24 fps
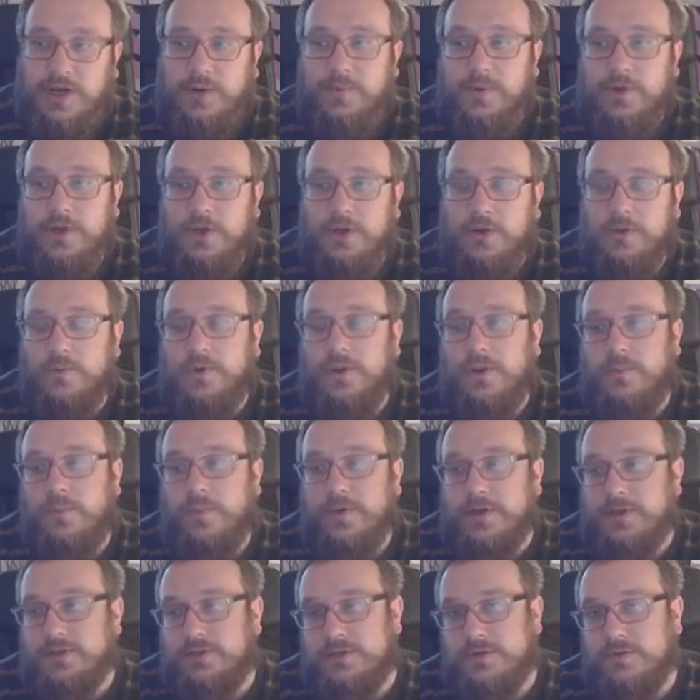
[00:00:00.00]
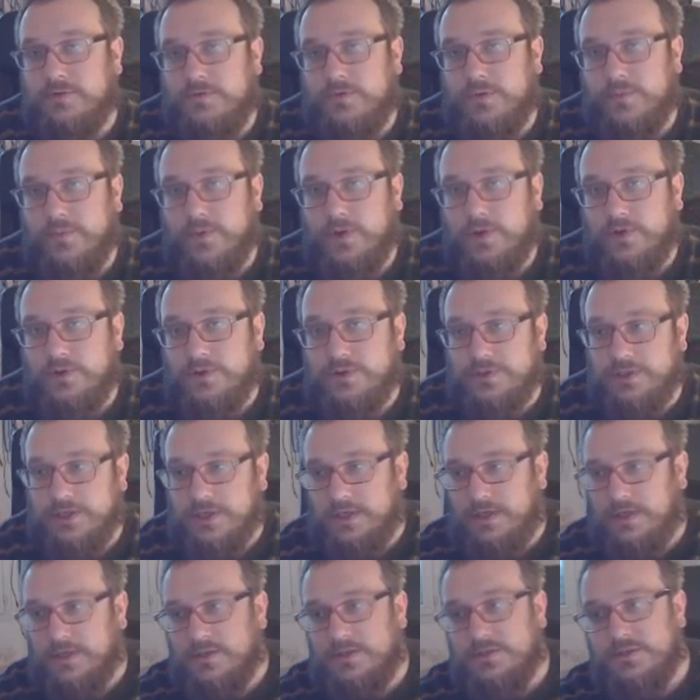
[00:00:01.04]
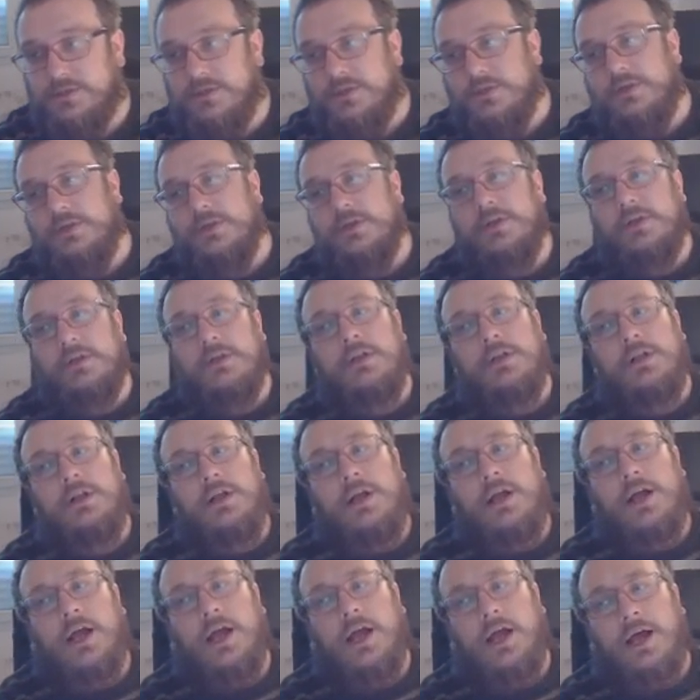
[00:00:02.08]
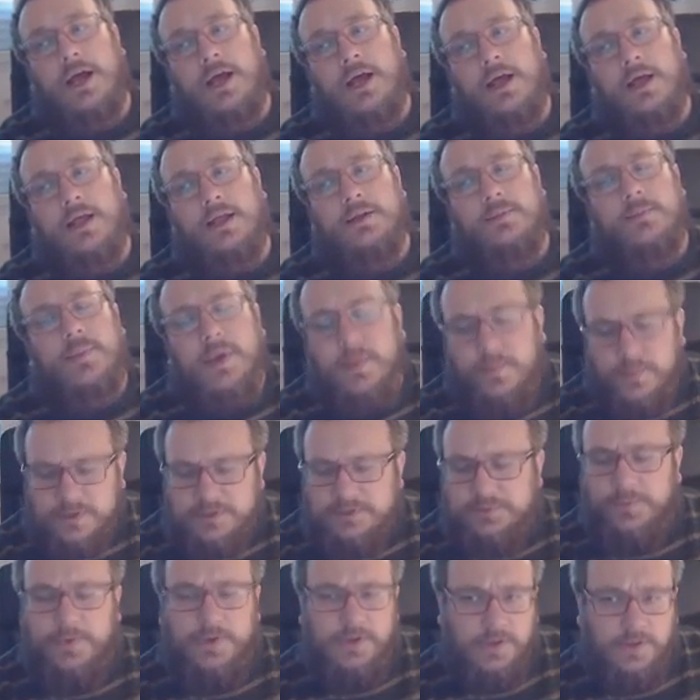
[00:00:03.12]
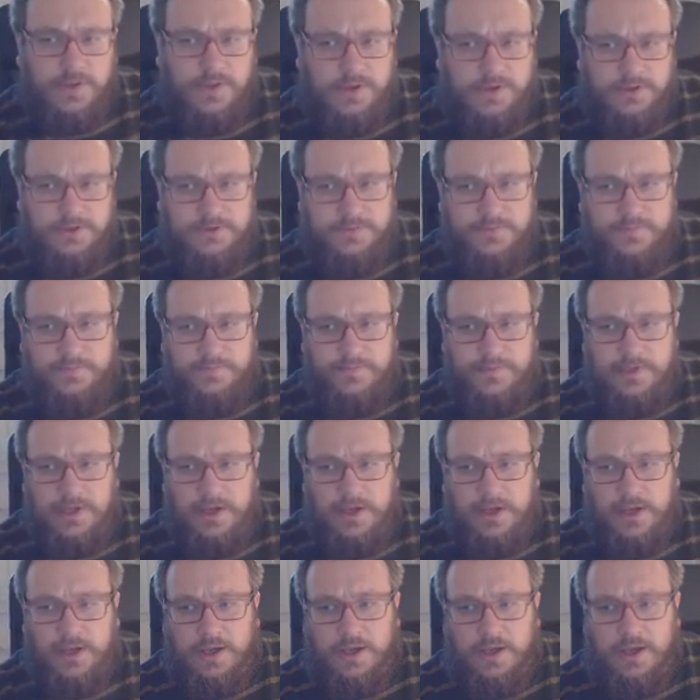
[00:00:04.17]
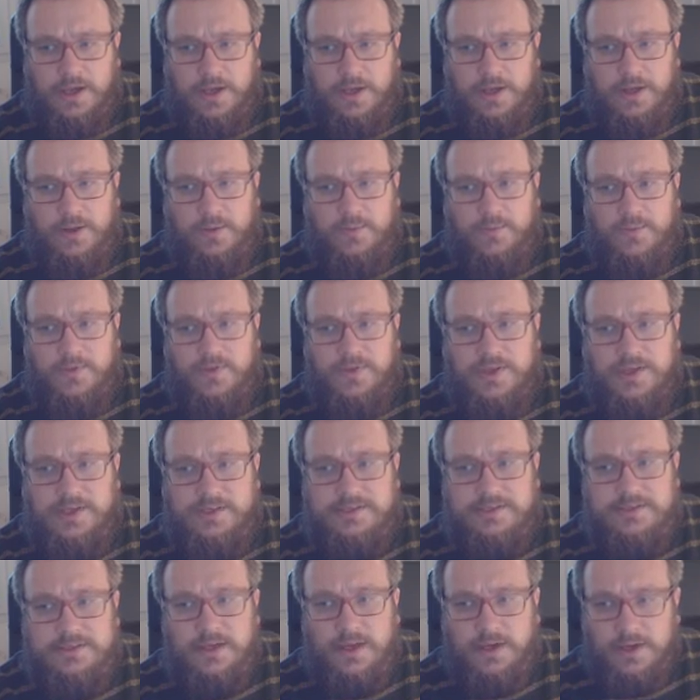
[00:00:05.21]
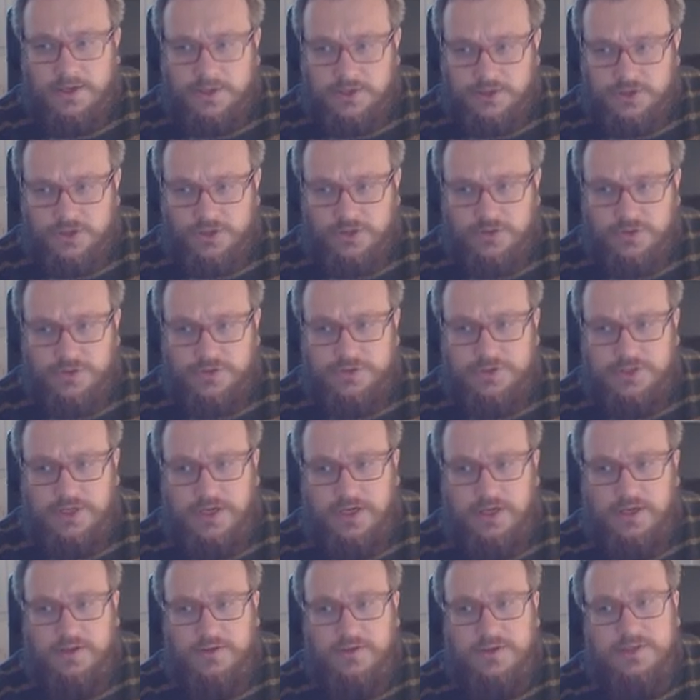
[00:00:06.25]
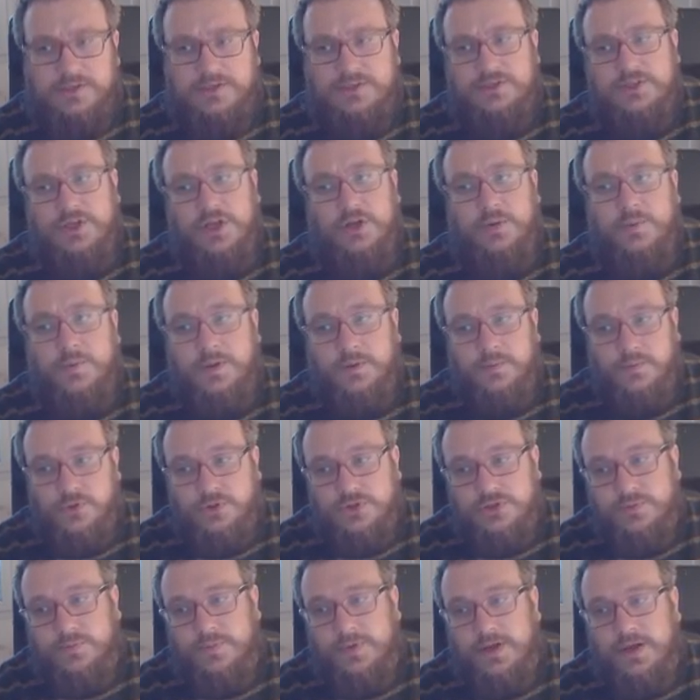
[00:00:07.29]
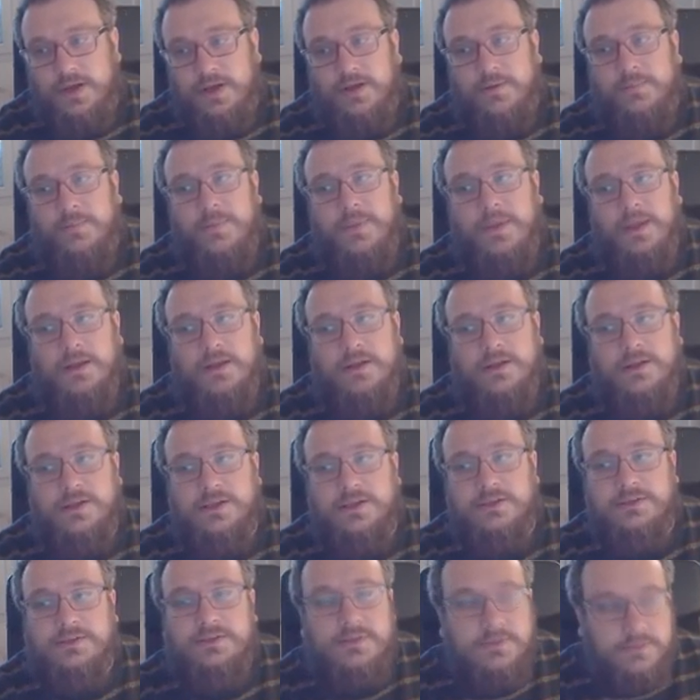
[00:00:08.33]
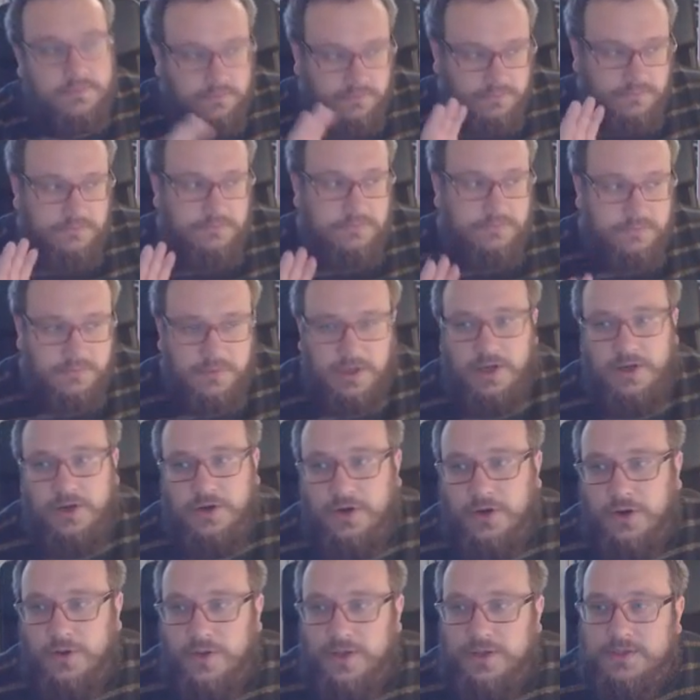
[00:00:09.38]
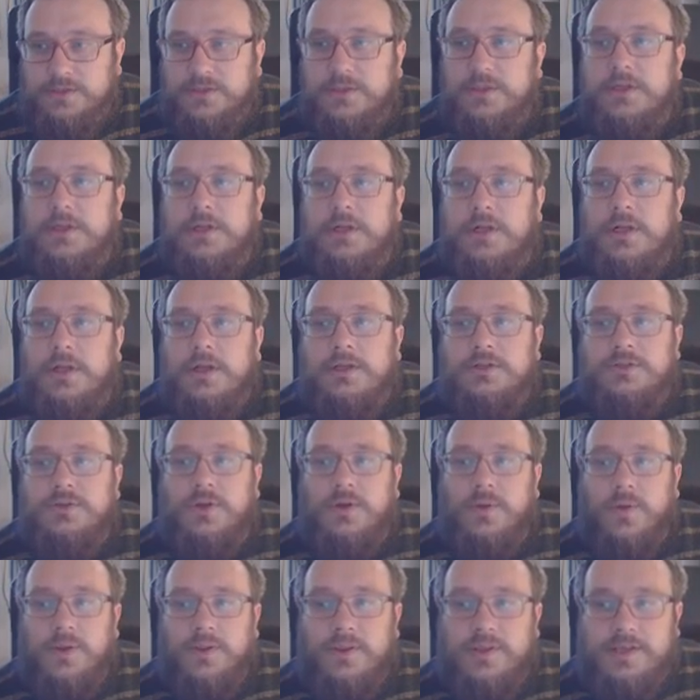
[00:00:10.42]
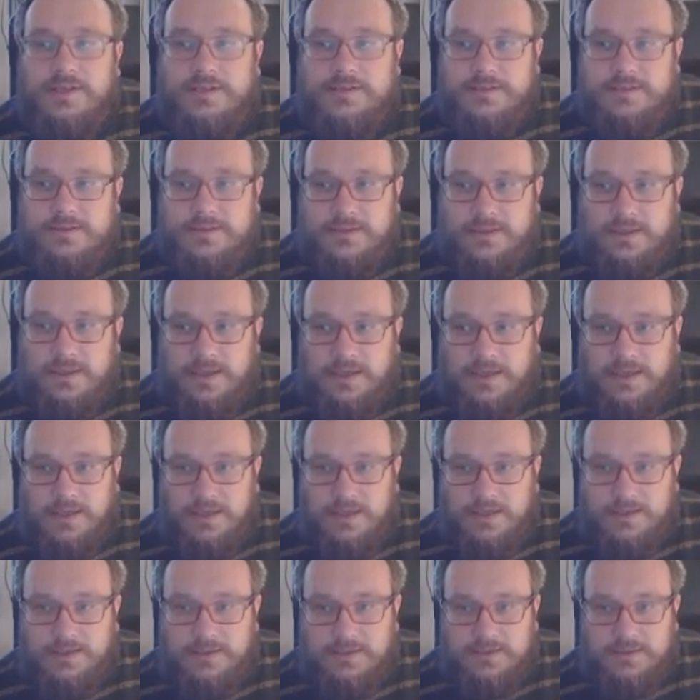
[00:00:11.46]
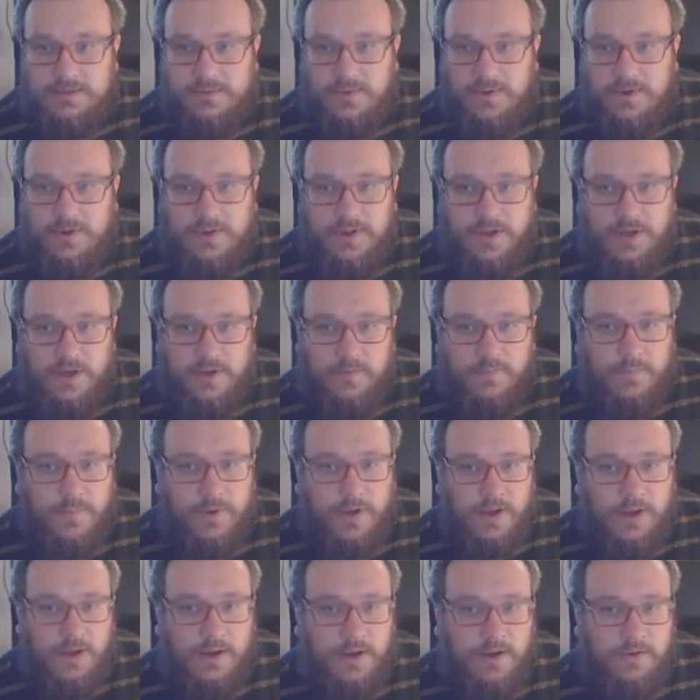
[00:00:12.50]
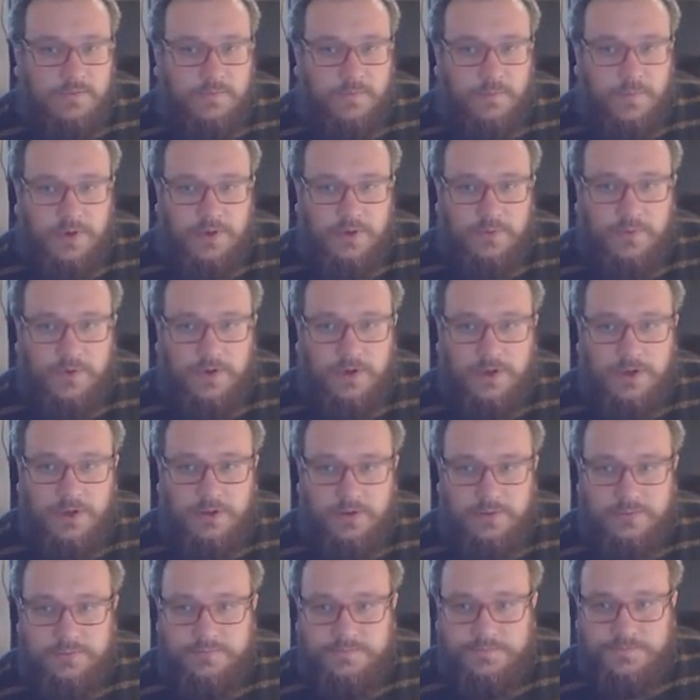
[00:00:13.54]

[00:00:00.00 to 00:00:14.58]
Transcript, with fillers: window with a person from the contact list, and maybe some other things. This I'm going to show you in a sec. This is going to be the music player, and this I don't know yet. So anyway, this is one thing have been working on,